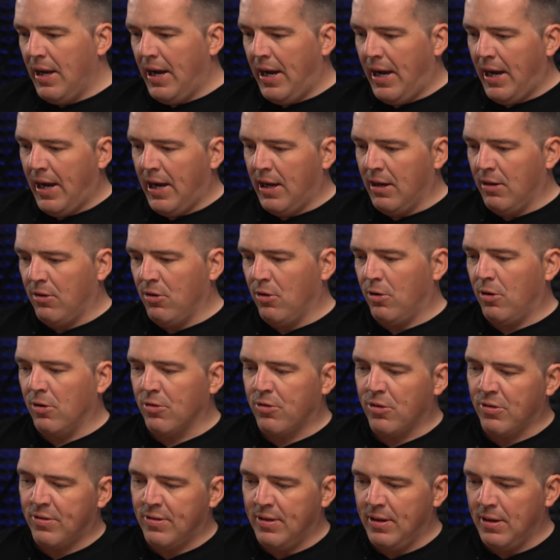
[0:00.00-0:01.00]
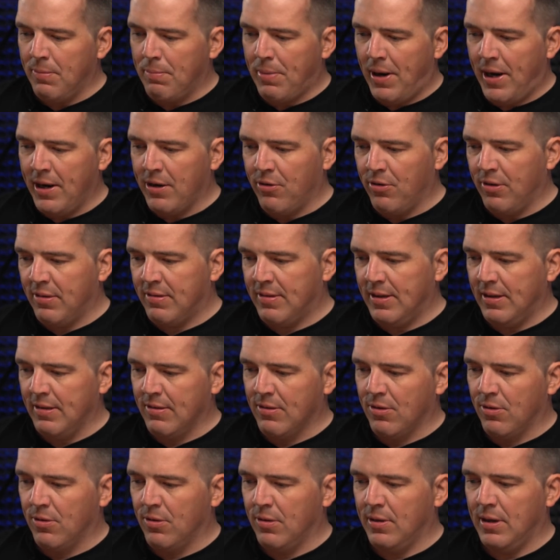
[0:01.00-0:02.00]
And you also see a binary
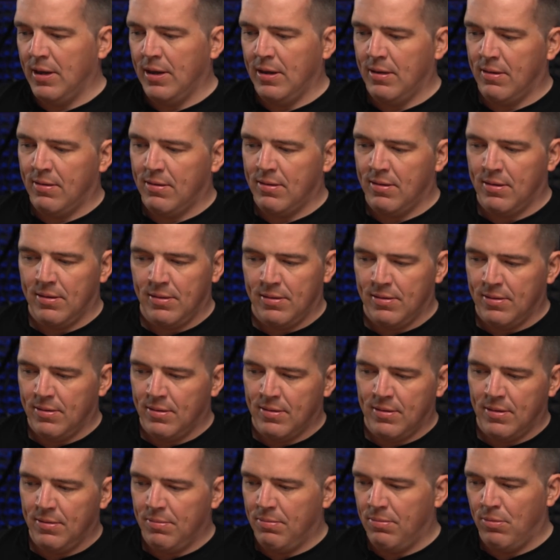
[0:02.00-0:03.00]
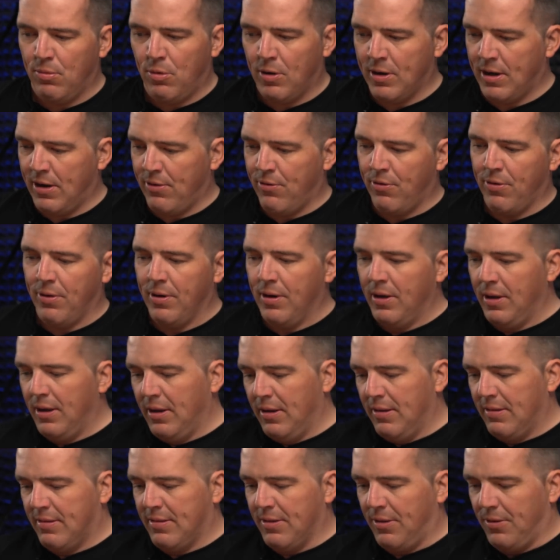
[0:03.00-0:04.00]
sensor and whatever.
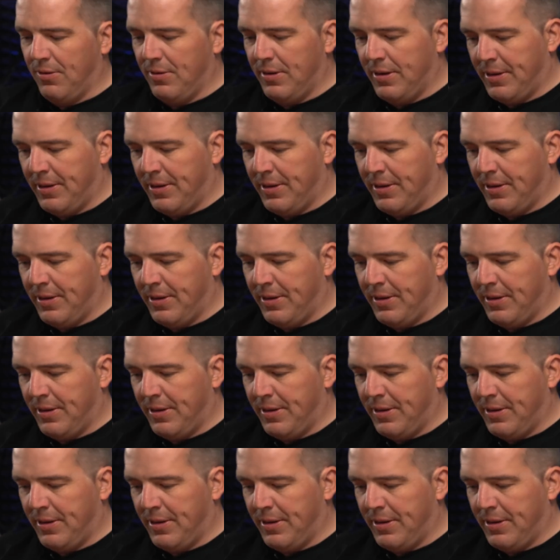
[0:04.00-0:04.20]
Mm-hmm. So